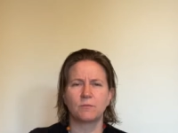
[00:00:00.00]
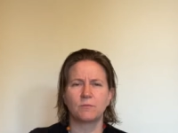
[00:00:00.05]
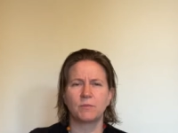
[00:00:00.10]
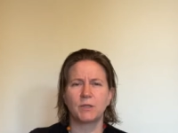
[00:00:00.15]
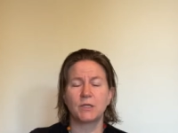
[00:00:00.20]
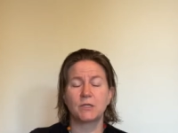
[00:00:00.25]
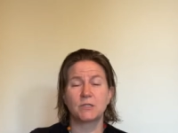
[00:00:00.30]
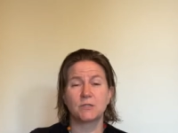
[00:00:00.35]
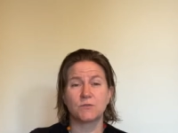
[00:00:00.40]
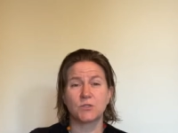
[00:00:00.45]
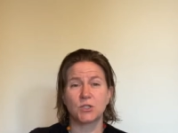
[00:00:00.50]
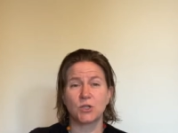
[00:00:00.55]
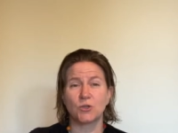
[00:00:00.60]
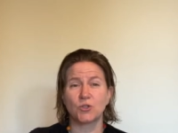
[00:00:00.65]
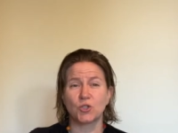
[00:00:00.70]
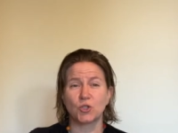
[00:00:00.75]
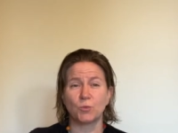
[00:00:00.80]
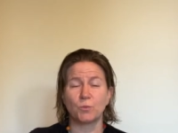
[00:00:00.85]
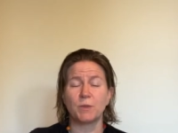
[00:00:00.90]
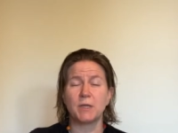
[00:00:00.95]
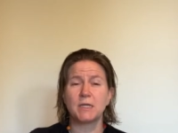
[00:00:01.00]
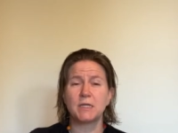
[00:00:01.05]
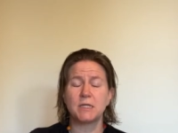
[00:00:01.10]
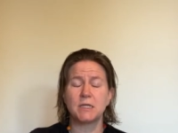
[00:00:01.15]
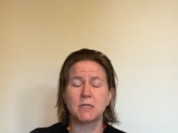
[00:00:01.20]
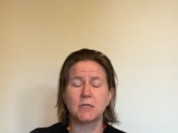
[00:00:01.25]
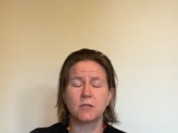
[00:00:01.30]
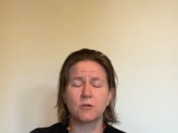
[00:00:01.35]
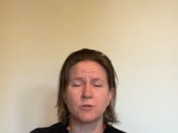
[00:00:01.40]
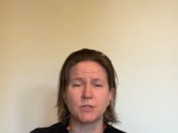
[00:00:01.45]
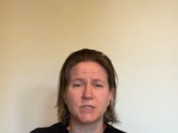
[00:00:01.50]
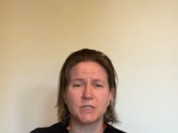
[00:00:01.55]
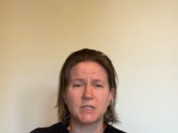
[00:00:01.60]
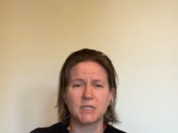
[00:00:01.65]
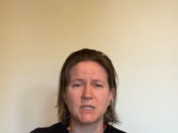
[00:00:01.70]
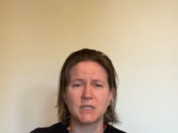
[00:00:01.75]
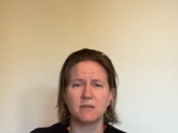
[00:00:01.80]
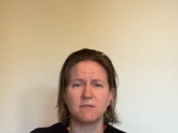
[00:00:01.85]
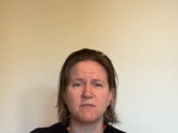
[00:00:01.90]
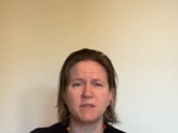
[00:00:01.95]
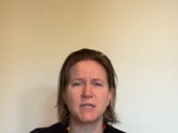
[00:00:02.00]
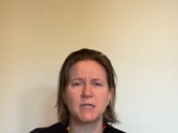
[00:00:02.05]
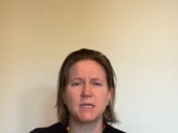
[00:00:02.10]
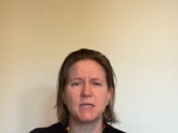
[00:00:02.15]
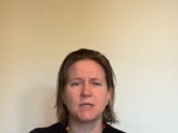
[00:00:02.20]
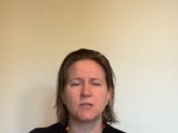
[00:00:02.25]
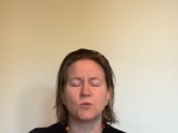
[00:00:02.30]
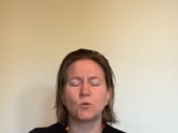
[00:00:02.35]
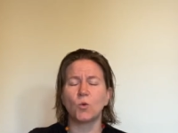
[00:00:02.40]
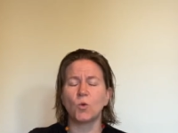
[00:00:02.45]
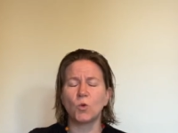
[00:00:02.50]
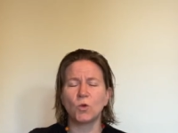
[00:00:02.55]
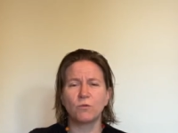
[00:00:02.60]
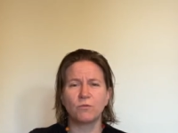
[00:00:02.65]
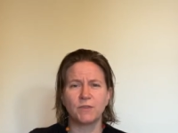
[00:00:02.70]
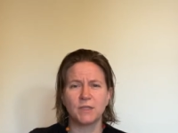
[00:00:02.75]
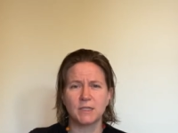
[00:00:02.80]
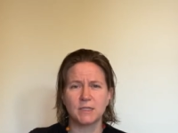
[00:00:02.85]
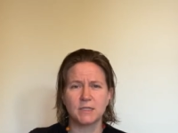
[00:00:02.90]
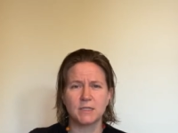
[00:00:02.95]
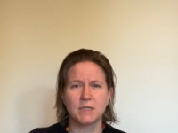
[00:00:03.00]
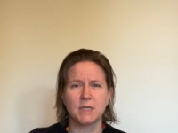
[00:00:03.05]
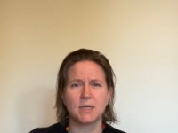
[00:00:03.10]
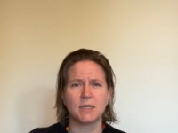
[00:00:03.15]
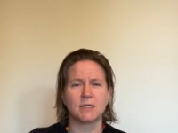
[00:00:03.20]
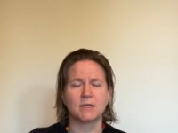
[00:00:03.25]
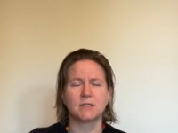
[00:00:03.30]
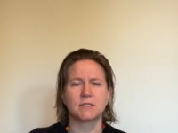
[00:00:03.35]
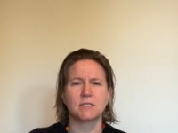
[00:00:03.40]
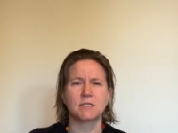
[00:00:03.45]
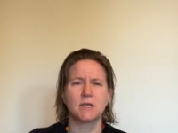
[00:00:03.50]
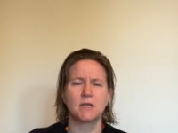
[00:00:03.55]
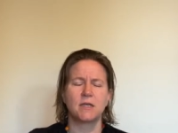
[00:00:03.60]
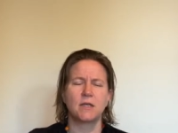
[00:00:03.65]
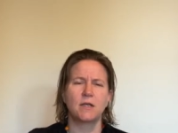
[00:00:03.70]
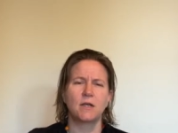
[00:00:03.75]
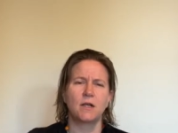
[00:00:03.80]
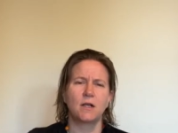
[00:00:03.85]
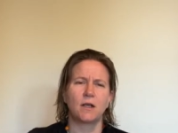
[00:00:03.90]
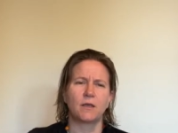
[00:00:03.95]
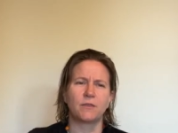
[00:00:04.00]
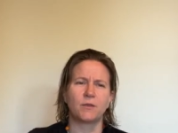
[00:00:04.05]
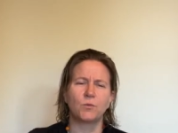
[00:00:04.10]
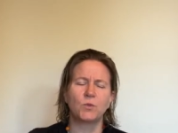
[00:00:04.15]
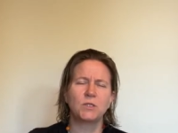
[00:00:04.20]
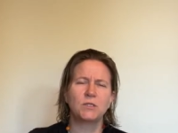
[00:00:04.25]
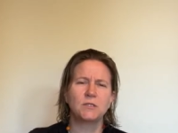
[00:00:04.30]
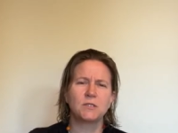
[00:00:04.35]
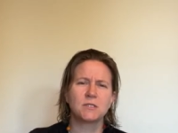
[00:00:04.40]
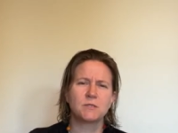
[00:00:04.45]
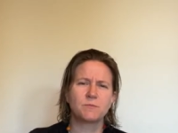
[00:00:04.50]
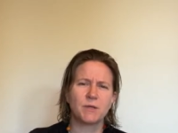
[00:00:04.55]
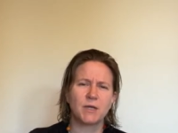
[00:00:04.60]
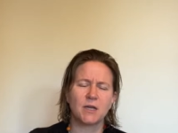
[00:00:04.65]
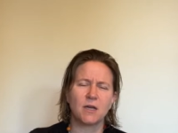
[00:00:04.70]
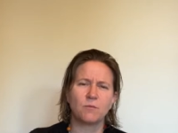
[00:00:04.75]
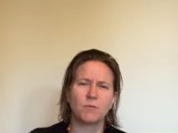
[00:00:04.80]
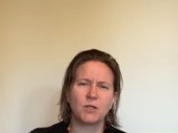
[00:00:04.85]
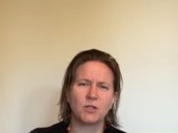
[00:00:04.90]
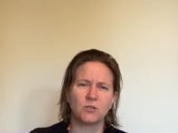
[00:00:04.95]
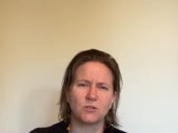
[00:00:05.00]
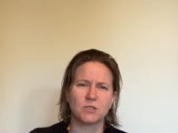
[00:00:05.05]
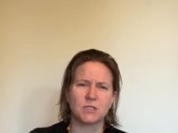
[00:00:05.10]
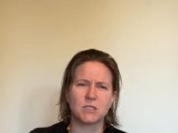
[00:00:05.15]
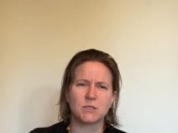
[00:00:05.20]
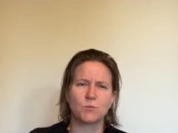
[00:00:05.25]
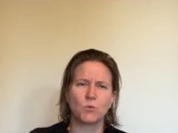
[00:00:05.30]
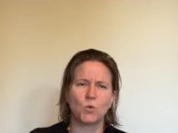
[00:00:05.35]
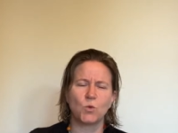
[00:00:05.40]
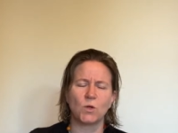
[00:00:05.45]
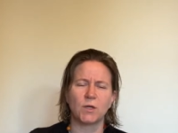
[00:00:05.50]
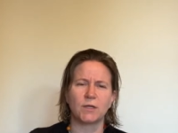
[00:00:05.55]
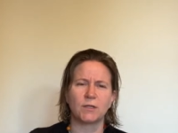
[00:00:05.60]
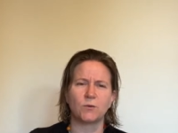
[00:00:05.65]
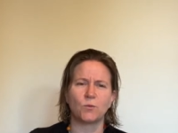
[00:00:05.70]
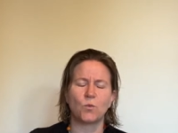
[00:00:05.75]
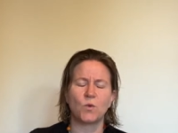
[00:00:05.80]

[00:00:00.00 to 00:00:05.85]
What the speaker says: because of social media and TV and all of these things, the world has become a lot smaller.